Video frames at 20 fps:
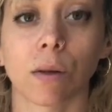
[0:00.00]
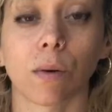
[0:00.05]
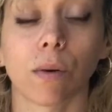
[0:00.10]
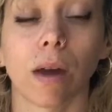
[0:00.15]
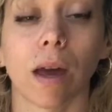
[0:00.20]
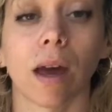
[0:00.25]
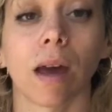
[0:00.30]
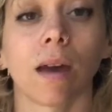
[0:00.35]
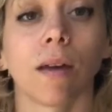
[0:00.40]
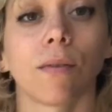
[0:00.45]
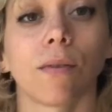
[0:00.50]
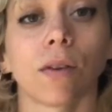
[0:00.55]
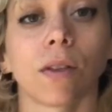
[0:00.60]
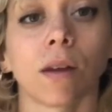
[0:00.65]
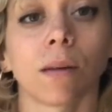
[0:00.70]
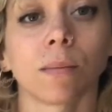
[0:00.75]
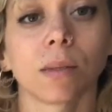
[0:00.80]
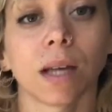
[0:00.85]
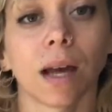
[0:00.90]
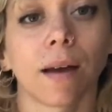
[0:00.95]
okay for
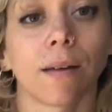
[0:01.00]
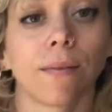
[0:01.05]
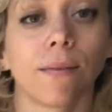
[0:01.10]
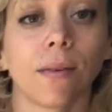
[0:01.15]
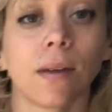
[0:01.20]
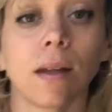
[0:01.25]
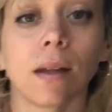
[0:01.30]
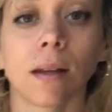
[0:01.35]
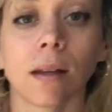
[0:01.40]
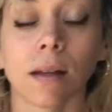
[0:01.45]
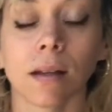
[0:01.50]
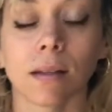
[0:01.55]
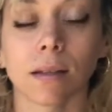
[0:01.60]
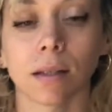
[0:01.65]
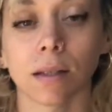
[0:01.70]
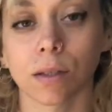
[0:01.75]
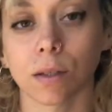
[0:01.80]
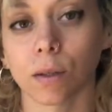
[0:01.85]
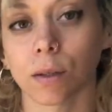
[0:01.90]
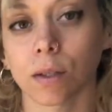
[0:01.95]
them to have feelings
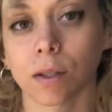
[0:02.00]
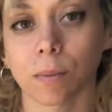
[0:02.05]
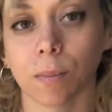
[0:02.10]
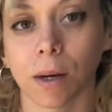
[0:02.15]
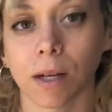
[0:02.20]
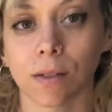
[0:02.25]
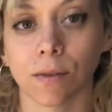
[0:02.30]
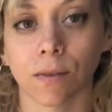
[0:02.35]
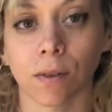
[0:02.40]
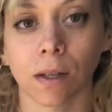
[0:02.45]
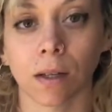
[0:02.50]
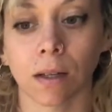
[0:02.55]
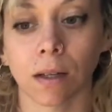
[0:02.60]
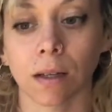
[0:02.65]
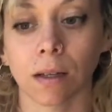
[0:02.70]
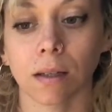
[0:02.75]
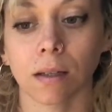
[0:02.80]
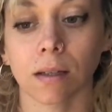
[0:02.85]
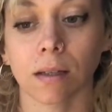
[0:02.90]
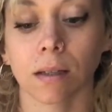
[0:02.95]
and to express
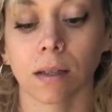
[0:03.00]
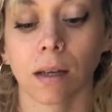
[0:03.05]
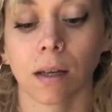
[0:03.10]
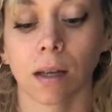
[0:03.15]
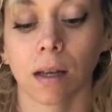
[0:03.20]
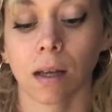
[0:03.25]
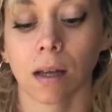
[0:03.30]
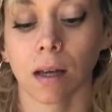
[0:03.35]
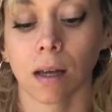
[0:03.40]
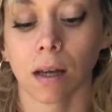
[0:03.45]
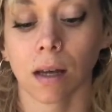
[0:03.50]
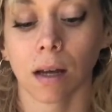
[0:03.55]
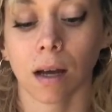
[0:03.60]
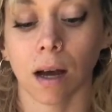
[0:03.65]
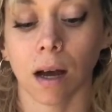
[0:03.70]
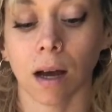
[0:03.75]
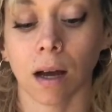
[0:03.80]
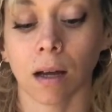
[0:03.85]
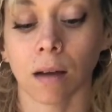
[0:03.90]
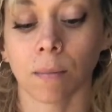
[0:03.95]
feelings.
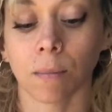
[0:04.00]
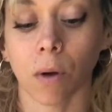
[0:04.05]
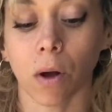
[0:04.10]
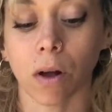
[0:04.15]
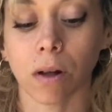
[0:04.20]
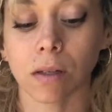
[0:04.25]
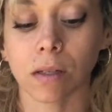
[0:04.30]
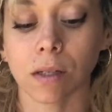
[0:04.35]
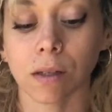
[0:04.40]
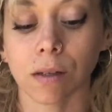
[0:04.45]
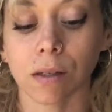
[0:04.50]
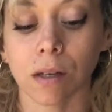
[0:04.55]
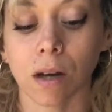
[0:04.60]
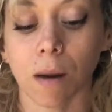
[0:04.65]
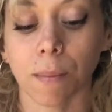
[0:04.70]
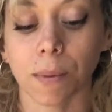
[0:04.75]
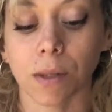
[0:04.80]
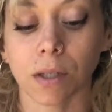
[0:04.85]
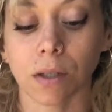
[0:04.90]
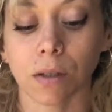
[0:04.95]
Also as an
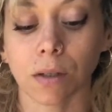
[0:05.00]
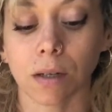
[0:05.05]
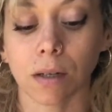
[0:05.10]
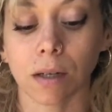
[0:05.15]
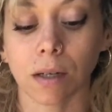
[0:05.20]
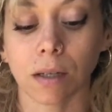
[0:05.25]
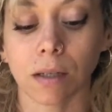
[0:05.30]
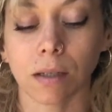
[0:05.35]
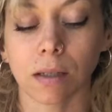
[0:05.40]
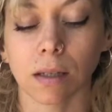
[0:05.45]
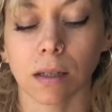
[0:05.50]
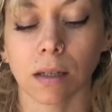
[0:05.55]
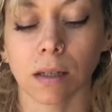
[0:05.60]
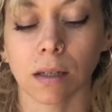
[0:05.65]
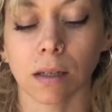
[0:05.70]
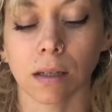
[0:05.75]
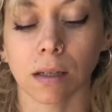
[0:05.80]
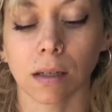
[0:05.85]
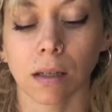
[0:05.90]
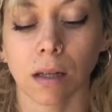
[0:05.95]
opportunity to
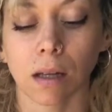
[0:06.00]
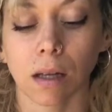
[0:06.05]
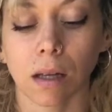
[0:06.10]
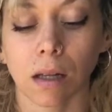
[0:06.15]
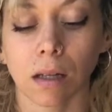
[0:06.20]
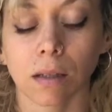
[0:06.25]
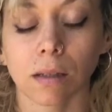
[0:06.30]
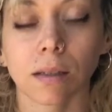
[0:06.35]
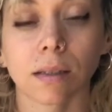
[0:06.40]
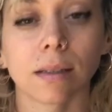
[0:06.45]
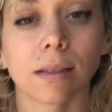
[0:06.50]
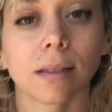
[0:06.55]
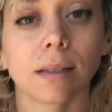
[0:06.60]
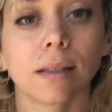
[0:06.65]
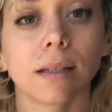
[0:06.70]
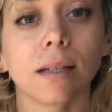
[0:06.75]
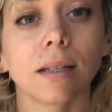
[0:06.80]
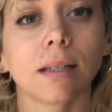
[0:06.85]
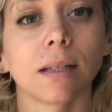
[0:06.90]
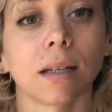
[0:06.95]
learn to
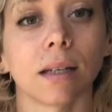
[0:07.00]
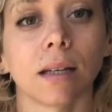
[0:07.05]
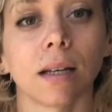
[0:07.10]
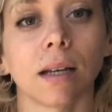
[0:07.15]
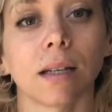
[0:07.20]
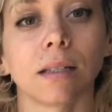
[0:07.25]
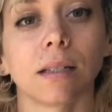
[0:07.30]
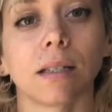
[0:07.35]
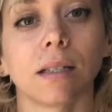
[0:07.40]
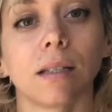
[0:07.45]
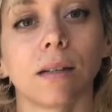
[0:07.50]
listen and to